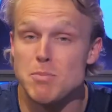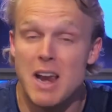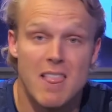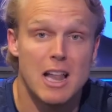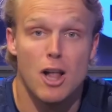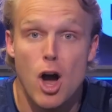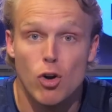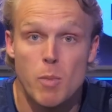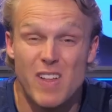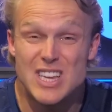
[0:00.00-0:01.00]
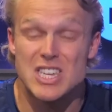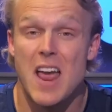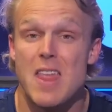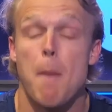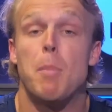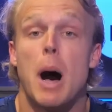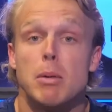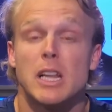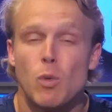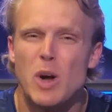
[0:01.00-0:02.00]
being in that locker room. And he's saying that
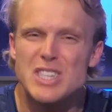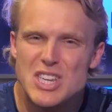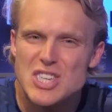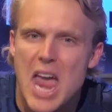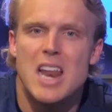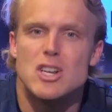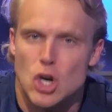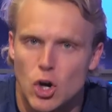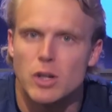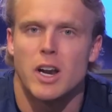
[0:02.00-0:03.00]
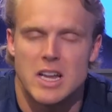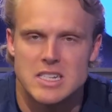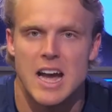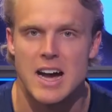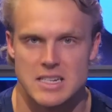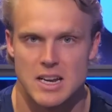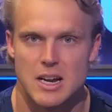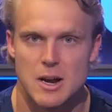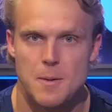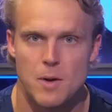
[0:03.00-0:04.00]
publicly. What's he saying internally to his guys?
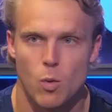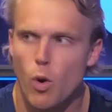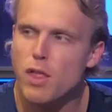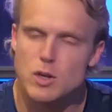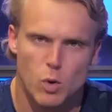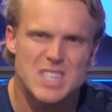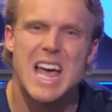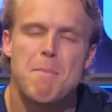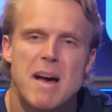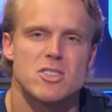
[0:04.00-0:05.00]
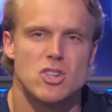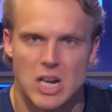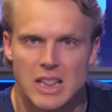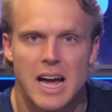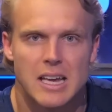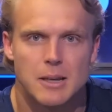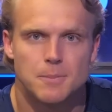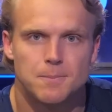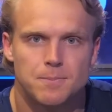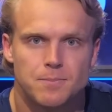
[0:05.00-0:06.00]
What's that messaging like?
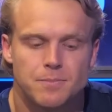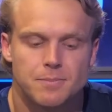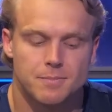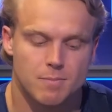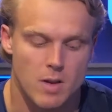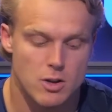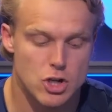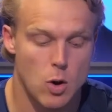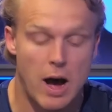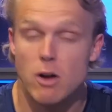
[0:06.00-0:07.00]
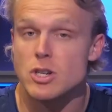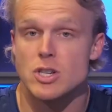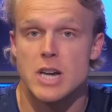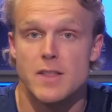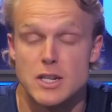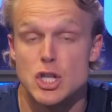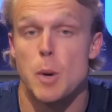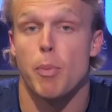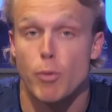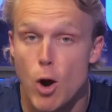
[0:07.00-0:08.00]
So I'll just say this. The
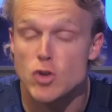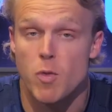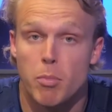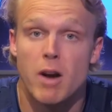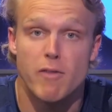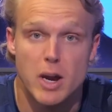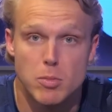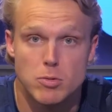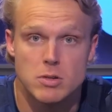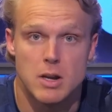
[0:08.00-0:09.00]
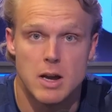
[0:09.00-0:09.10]
approach from Brent Venables